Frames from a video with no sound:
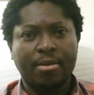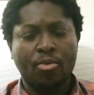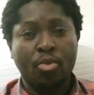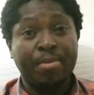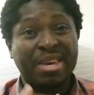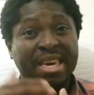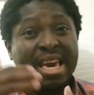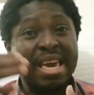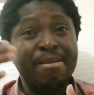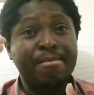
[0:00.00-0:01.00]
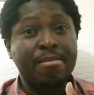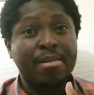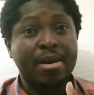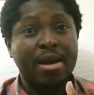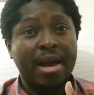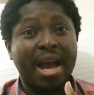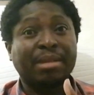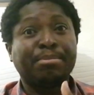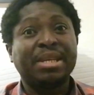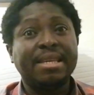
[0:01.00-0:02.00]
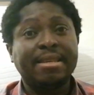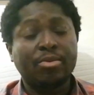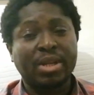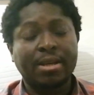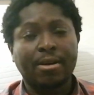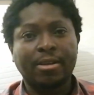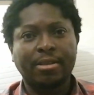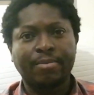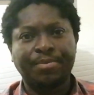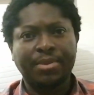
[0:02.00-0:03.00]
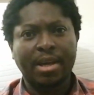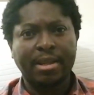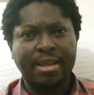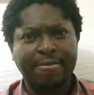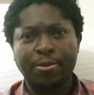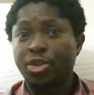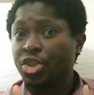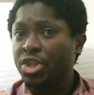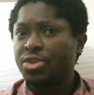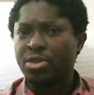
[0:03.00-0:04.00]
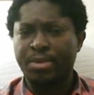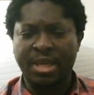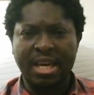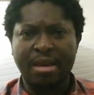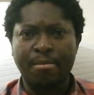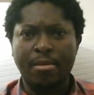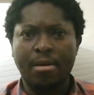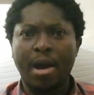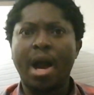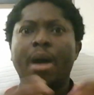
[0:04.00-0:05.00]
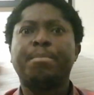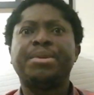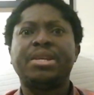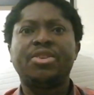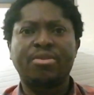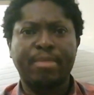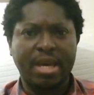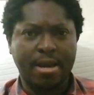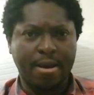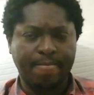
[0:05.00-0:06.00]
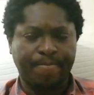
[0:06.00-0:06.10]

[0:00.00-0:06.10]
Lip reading: We became at peace with God. Therefore, Jesus became our peacemaker.